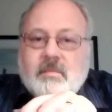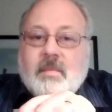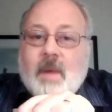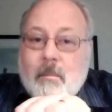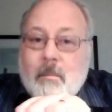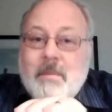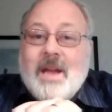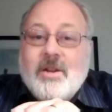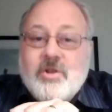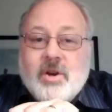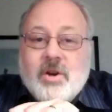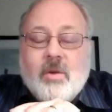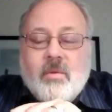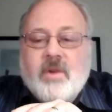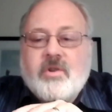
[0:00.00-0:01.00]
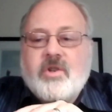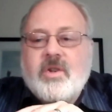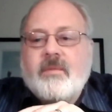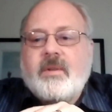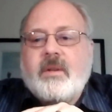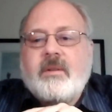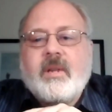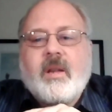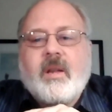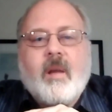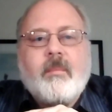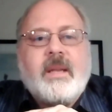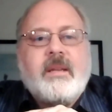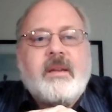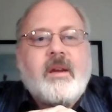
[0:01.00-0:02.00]
a major career shift to
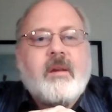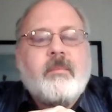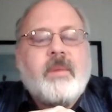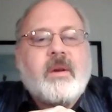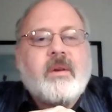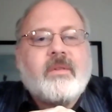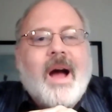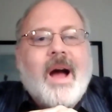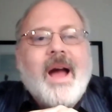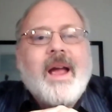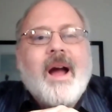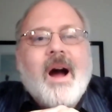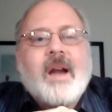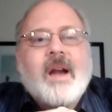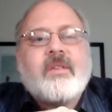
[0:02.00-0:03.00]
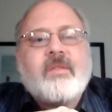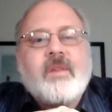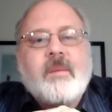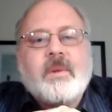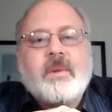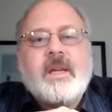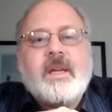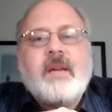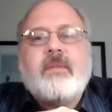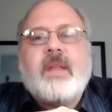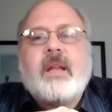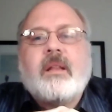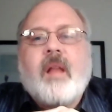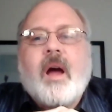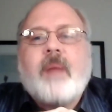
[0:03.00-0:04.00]
come into here because I honestly believe
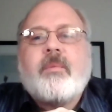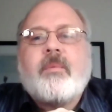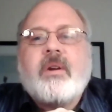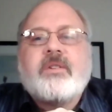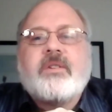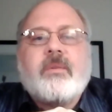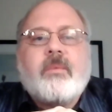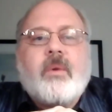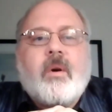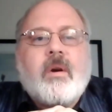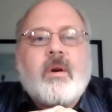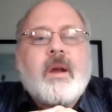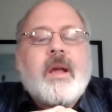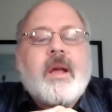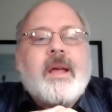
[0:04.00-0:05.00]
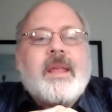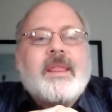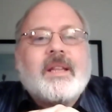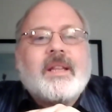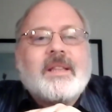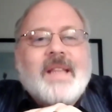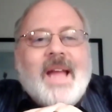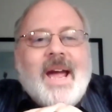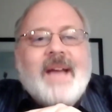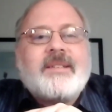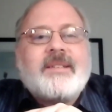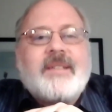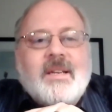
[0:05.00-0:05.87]
that libraries are, are the last